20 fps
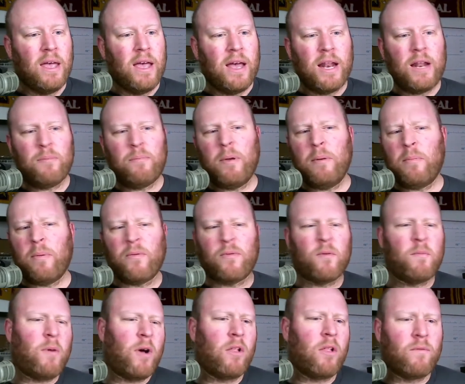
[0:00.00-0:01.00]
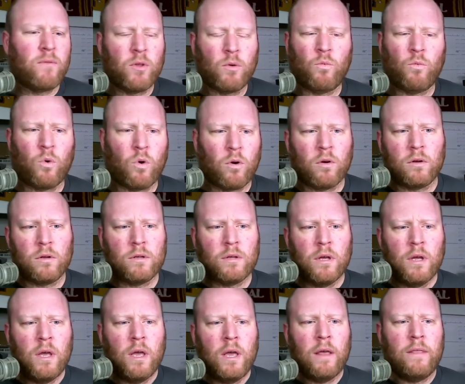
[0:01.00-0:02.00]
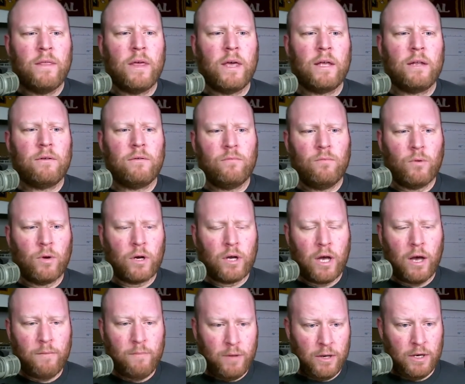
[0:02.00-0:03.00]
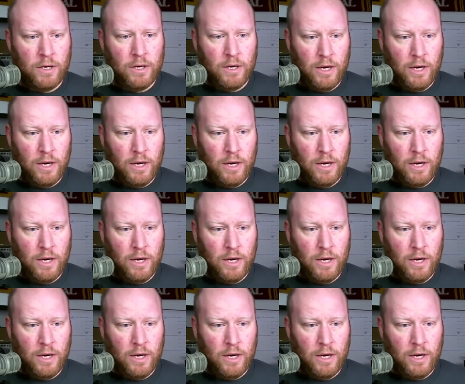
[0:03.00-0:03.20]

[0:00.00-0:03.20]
and I had people from all over the world that were coming,